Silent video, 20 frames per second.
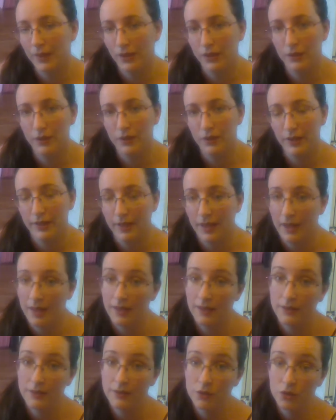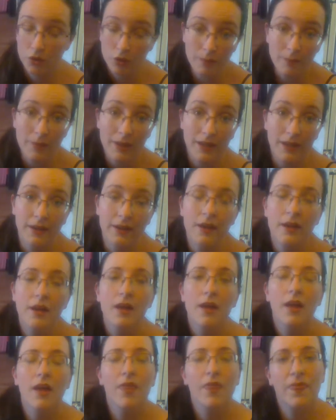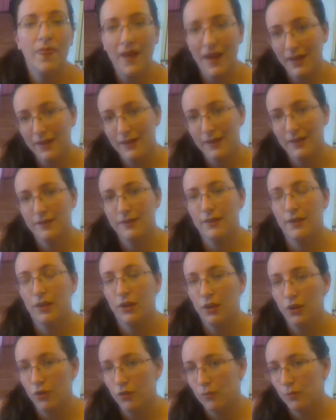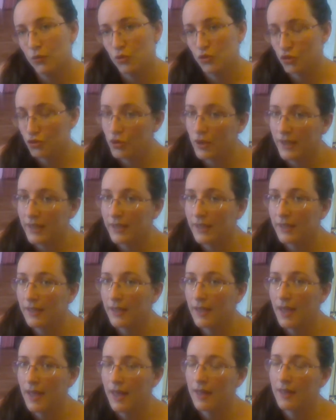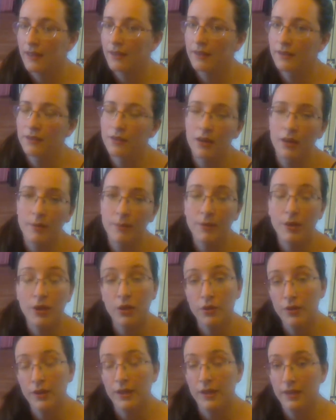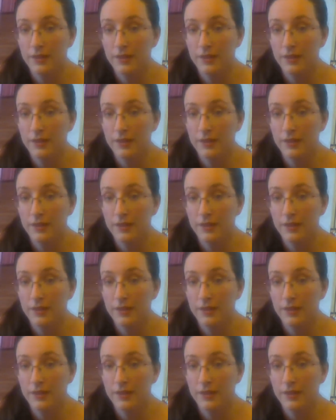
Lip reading: looking at combat, that gets a lot more tricky, and I'm looking